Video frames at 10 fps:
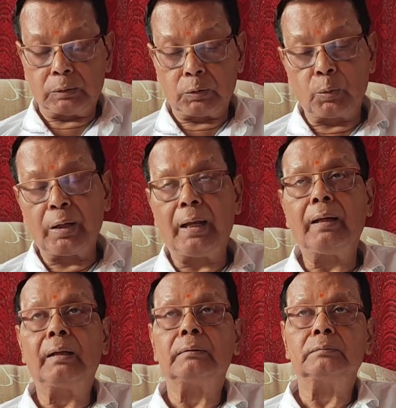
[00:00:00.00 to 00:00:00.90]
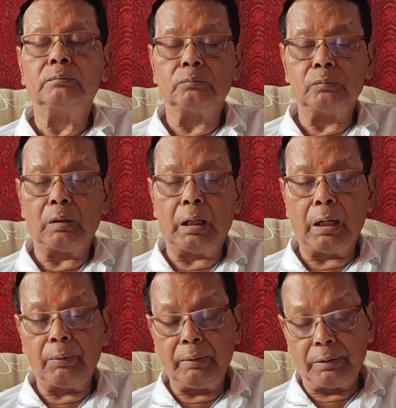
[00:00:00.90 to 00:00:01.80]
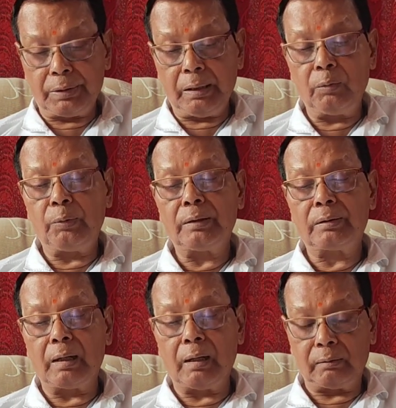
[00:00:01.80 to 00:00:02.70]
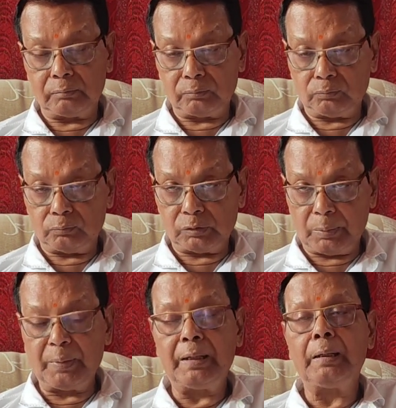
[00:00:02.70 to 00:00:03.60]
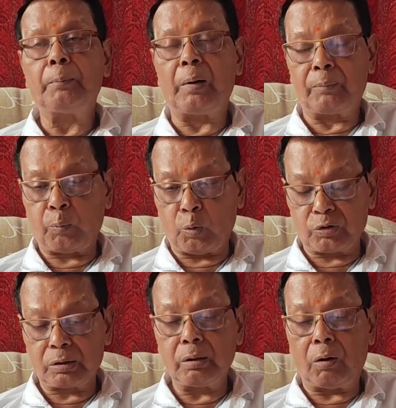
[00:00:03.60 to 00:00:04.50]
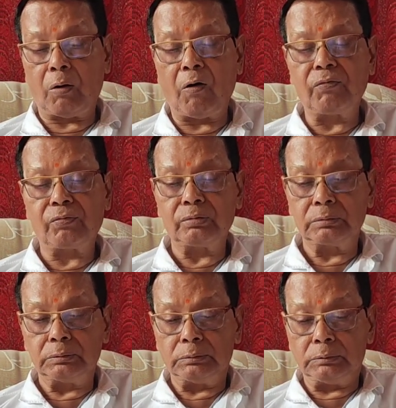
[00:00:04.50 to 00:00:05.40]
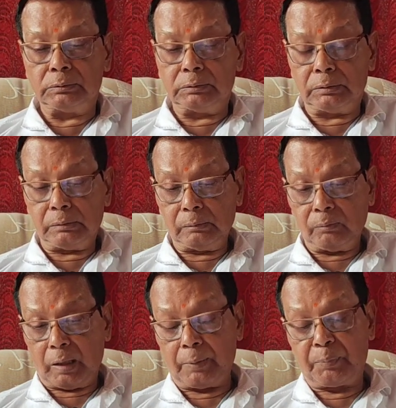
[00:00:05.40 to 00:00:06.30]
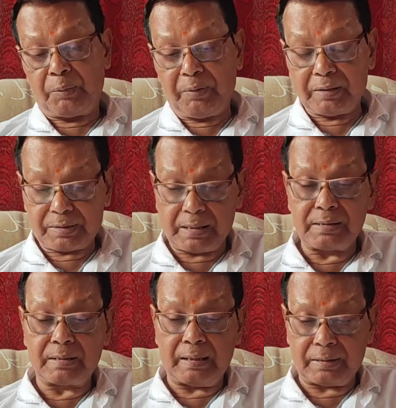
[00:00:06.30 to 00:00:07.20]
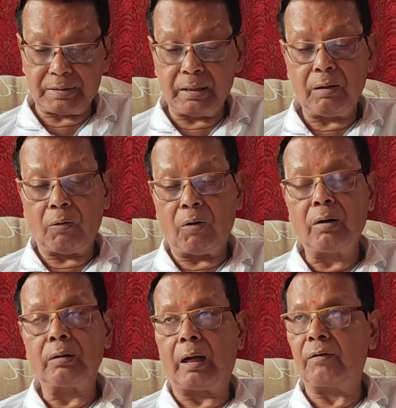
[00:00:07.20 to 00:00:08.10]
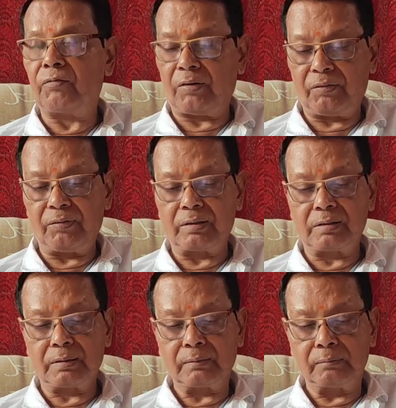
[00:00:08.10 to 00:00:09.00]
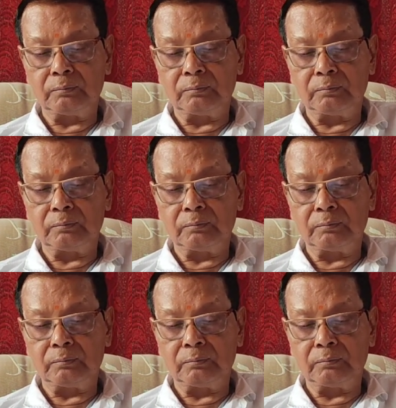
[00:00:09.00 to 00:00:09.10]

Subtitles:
Today I will deal with the remaining portion of my previous day's lecture on nerve fibers.